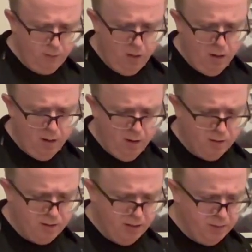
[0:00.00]
and I
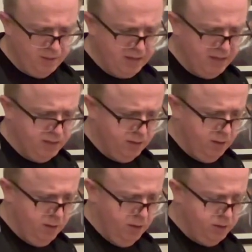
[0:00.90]
ask the spectators
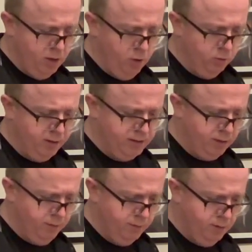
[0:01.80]
to hold it.
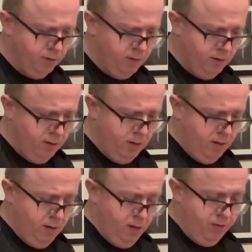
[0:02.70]
So
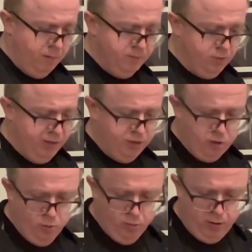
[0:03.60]
thumbs on each
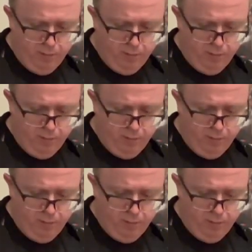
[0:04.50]
corner.